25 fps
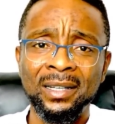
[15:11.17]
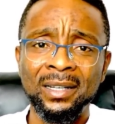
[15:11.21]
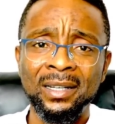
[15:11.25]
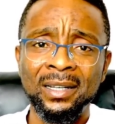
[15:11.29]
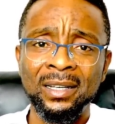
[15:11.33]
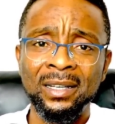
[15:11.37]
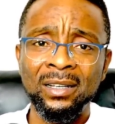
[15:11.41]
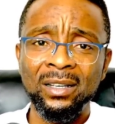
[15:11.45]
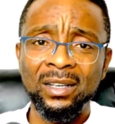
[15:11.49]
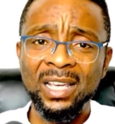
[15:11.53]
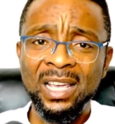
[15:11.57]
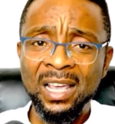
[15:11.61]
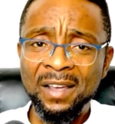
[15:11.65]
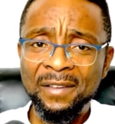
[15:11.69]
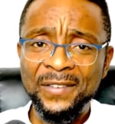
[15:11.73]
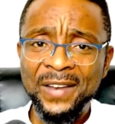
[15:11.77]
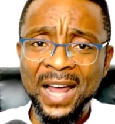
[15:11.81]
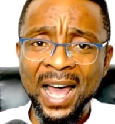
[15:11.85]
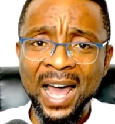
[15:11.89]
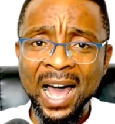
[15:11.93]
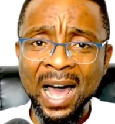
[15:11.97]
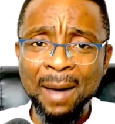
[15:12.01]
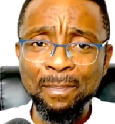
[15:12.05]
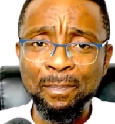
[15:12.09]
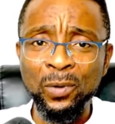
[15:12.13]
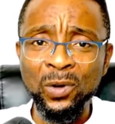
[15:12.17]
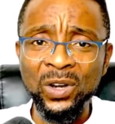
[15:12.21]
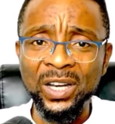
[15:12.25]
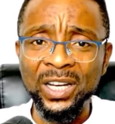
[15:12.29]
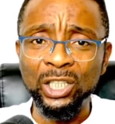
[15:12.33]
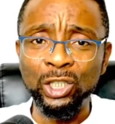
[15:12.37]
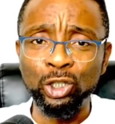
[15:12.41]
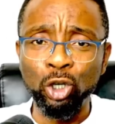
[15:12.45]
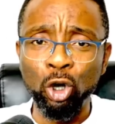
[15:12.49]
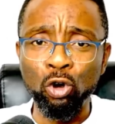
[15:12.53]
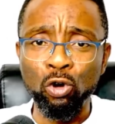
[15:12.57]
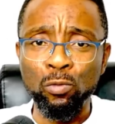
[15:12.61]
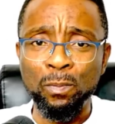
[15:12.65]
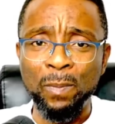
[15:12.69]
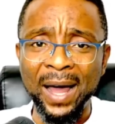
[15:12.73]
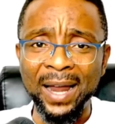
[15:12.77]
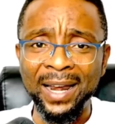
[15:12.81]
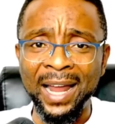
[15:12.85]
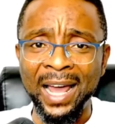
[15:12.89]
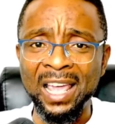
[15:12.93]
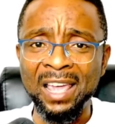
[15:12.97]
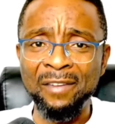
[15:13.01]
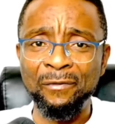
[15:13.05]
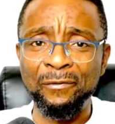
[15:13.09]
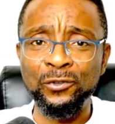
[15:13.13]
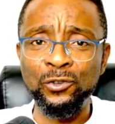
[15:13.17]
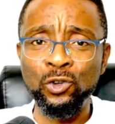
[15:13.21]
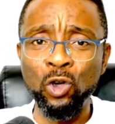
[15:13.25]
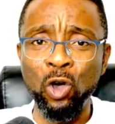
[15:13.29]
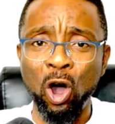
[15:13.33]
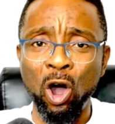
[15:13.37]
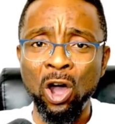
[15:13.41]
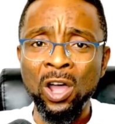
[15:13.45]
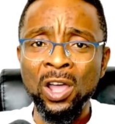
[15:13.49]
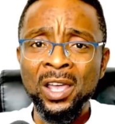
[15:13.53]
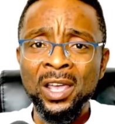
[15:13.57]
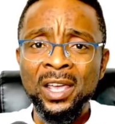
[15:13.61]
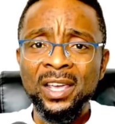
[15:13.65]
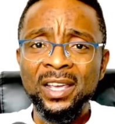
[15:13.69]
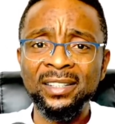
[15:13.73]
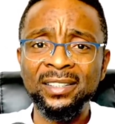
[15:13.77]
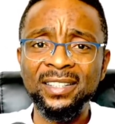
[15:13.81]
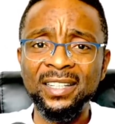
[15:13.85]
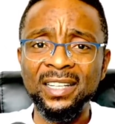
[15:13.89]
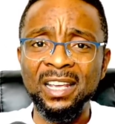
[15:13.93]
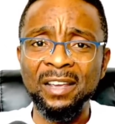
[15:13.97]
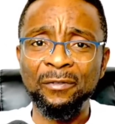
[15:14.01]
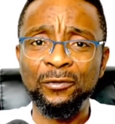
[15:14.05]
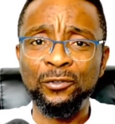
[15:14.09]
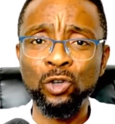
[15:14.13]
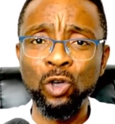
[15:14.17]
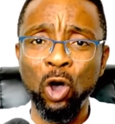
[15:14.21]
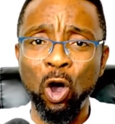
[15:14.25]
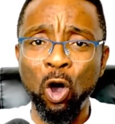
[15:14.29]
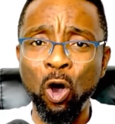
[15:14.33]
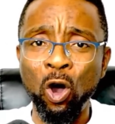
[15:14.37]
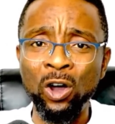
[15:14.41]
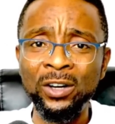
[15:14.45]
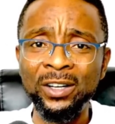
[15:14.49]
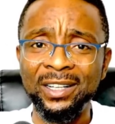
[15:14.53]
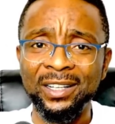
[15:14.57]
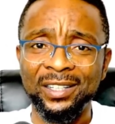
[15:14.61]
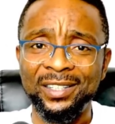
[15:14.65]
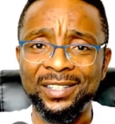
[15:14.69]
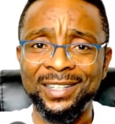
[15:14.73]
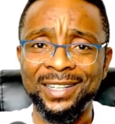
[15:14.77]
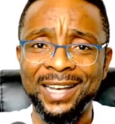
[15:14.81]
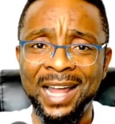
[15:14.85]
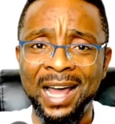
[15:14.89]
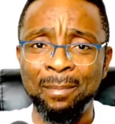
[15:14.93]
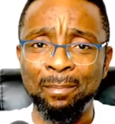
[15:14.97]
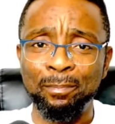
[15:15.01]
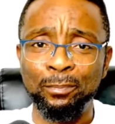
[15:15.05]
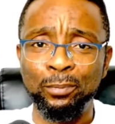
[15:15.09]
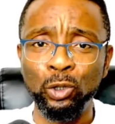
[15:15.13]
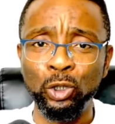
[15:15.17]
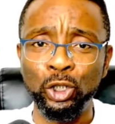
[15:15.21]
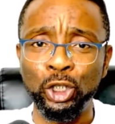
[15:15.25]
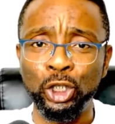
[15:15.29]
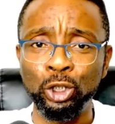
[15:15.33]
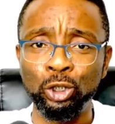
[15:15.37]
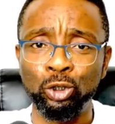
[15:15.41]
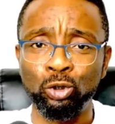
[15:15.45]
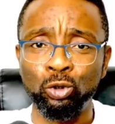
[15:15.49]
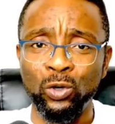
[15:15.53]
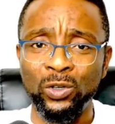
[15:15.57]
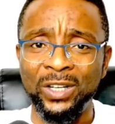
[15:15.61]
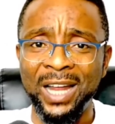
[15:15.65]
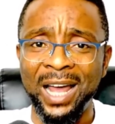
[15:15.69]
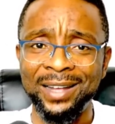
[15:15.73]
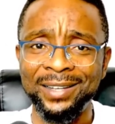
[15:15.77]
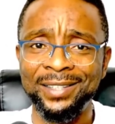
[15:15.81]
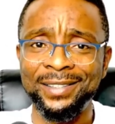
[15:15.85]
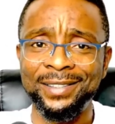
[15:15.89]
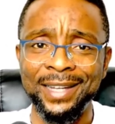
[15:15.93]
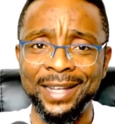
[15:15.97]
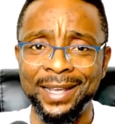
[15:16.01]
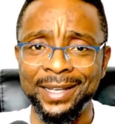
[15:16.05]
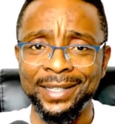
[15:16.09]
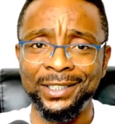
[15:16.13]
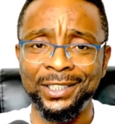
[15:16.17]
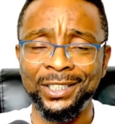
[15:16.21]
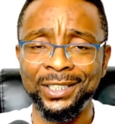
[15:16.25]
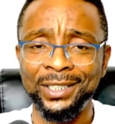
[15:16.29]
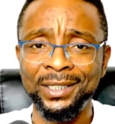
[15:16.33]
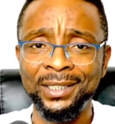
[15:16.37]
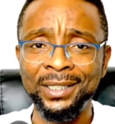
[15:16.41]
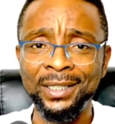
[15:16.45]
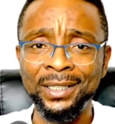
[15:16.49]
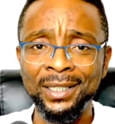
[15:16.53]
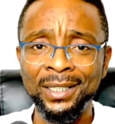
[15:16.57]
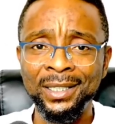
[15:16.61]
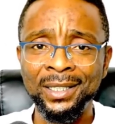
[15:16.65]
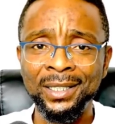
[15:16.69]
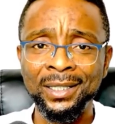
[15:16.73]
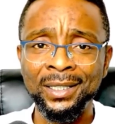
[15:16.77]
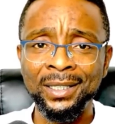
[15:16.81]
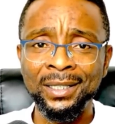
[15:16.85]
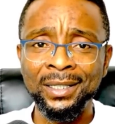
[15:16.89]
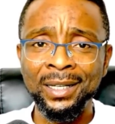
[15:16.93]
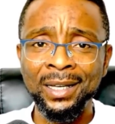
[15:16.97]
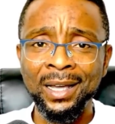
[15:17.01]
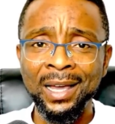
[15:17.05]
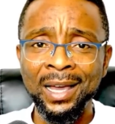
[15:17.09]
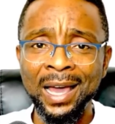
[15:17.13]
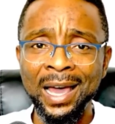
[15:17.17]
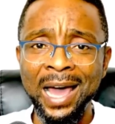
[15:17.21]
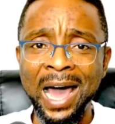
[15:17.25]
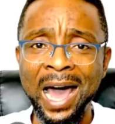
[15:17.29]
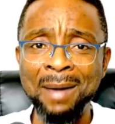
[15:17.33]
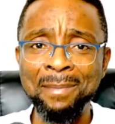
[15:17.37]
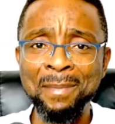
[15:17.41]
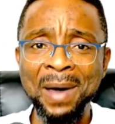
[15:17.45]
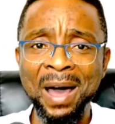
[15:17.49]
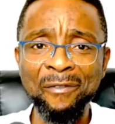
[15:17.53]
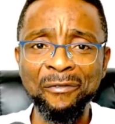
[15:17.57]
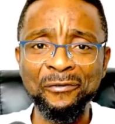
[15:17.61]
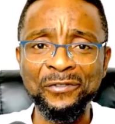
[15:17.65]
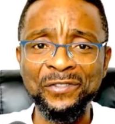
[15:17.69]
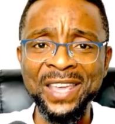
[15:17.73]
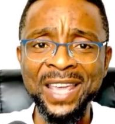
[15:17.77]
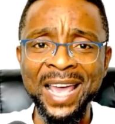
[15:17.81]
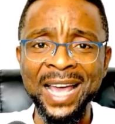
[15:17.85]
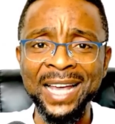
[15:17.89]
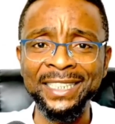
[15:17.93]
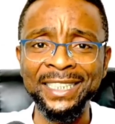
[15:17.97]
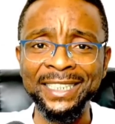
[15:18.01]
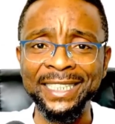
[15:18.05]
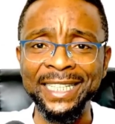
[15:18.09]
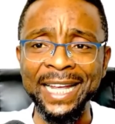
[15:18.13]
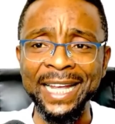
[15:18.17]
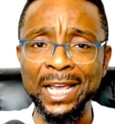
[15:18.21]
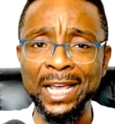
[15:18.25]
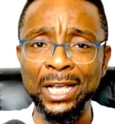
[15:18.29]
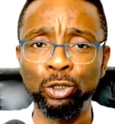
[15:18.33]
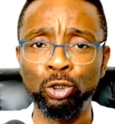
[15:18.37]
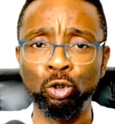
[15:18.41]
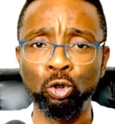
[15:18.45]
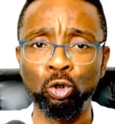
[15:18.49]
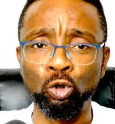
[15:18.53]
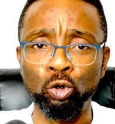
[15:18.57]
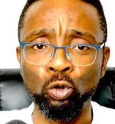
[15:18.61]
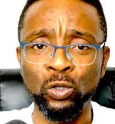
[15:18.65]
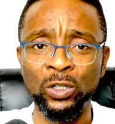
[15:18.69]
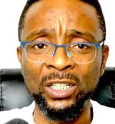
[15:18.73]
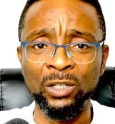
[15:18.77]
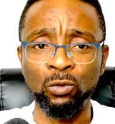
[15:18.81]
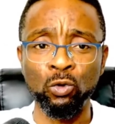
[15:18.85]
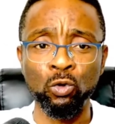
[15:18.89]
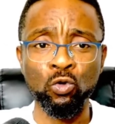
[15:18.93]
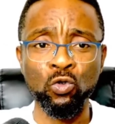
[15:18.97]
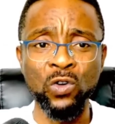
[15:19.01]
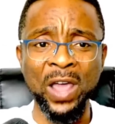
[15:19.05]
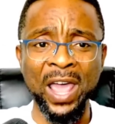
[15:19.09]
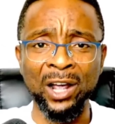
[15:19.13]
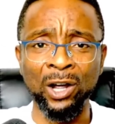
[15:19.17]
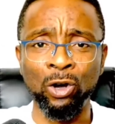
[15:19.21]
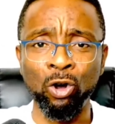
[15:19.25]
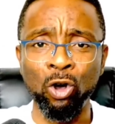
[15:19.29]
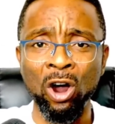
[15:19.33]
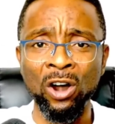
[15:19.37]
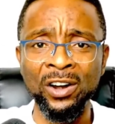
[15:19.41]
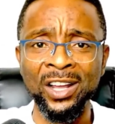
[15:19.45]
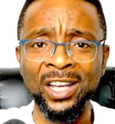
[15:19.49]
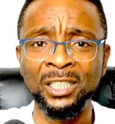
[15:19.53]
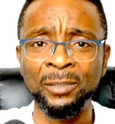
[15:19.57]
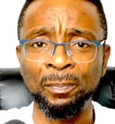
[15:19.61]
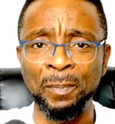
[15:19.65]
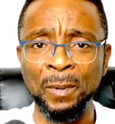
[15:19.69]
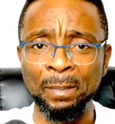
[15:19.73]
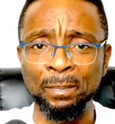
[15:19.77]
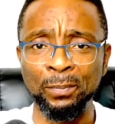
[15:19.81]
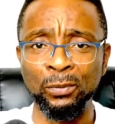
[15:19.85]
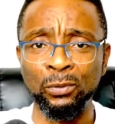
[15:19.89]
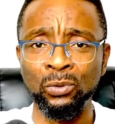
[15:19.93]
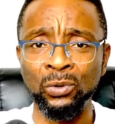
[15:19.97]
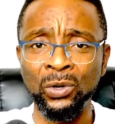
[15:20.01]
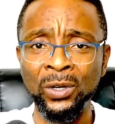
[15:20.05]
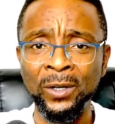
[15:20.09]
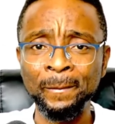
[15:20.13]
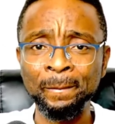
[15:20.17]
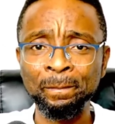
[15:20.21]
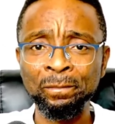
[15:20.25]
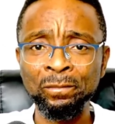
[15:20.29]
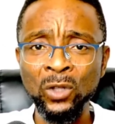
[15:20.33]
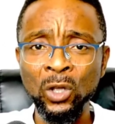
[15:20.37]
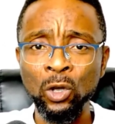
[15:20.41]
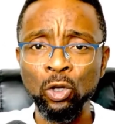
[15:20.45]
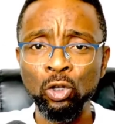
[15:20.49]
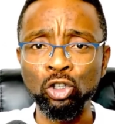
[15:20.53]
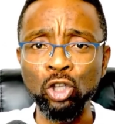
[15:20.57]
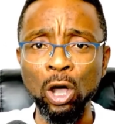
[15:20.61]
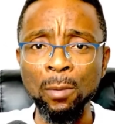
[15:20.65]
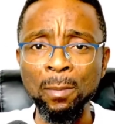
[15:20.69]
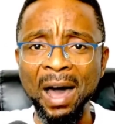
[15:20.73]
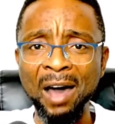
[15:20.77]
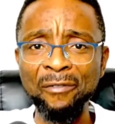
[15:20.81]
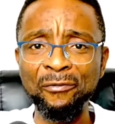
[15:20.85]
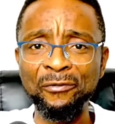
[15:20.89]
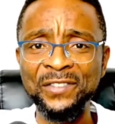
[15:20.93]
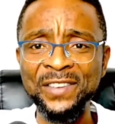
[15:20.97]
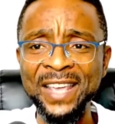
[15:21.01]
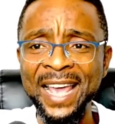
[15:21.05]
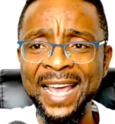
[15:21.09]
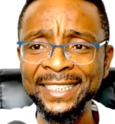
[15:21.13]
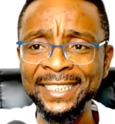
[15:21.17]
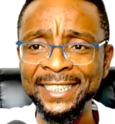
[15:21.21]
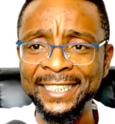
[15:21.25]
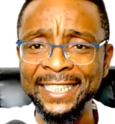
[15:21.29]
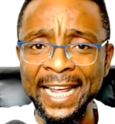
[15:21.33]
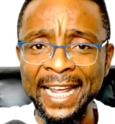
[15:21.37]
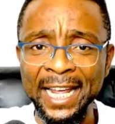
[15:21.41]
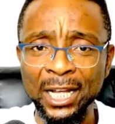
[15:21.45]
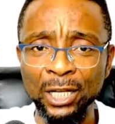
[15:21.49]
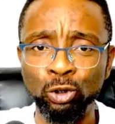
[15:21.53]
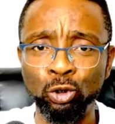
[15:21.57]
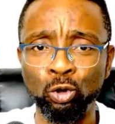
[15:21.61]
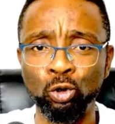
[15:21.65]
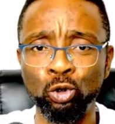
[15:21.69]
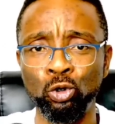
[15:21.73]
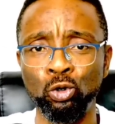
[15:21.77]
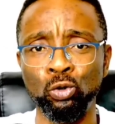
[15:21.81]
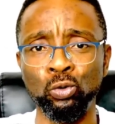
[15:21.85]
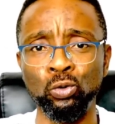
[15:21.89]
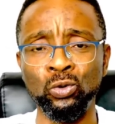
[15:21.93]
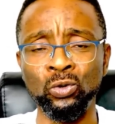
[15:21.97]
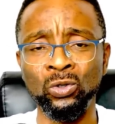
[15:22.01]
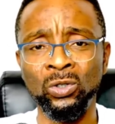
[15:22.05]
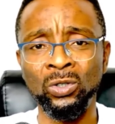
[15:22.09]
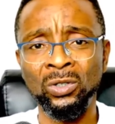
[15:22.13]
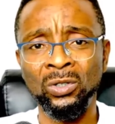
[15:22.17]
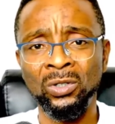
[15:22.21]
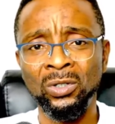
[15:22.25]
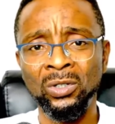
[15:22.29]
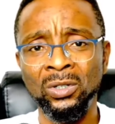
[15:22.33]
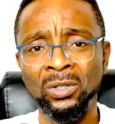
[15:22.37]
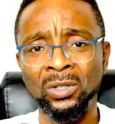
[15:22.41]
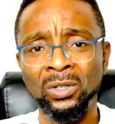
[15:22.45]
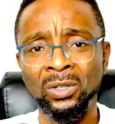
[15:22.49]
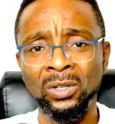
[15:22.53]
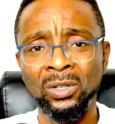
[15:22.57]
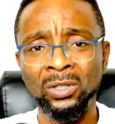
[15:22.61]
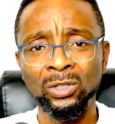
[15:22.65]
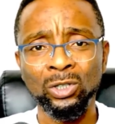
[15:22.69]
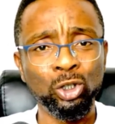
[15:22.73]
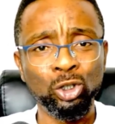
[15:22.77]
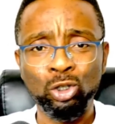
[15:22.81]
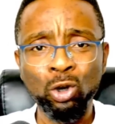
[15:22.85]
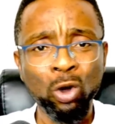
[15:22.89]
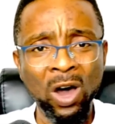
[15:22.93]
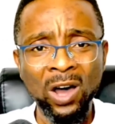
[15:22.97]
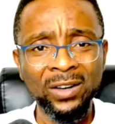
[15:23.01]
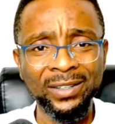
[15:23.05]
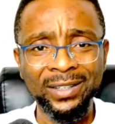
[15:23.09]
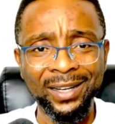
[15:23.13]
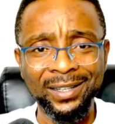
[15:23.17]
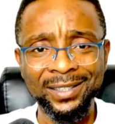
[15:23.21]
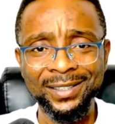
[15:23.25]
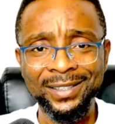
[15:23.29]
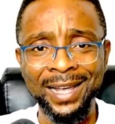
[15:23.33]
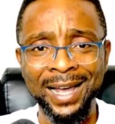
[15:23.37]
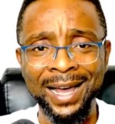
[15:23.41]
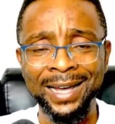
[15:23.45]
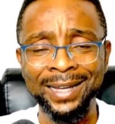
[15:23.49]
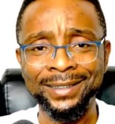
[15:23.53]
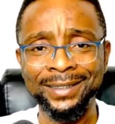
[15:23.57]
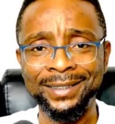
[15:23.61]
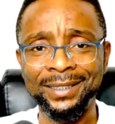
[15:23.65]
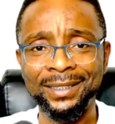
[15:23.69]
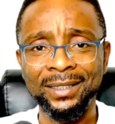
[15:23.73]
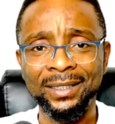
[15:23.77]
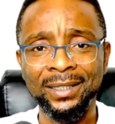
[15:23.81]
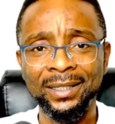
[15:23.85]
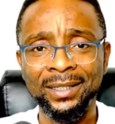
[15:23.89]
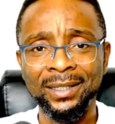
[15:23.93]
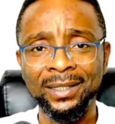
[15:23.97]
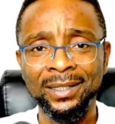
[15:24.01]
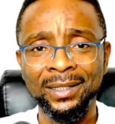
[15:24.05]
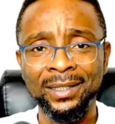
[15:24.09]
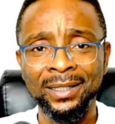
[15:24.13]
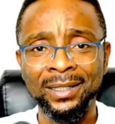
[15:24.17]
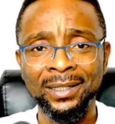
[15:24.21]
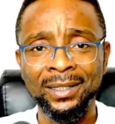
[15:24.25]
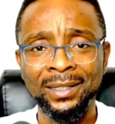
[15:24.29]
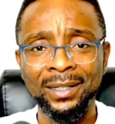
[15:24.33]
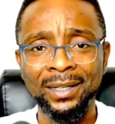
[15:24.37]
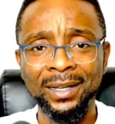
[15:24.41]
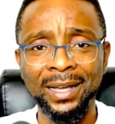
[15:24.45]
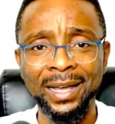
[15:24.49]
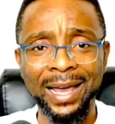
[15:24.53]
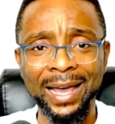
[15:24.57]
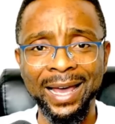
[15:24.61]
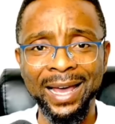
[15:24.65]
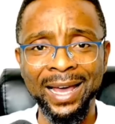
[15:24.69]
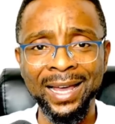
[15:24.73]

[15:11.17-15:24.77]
If that happened in Yoruba land, if your own Islam push you to that stage, Ama fie she tutu ni, we encourage people. Toma fie she tutu. You don't understand. Eh?